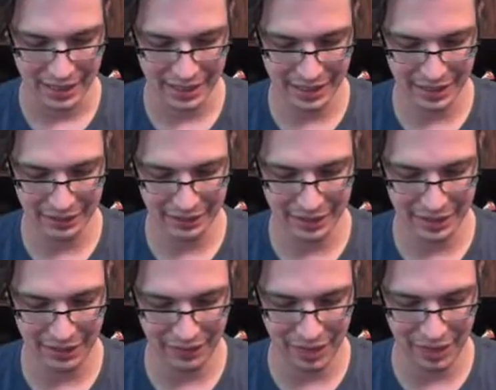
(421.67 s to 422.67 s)
I don't really
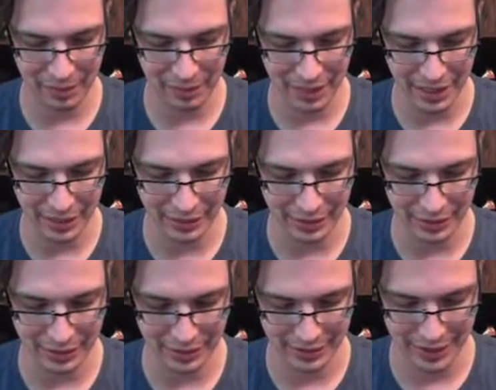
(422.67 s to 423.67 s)
have a lot of power.
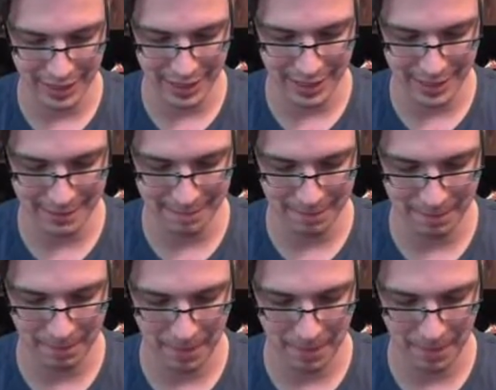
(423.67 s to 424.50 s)
I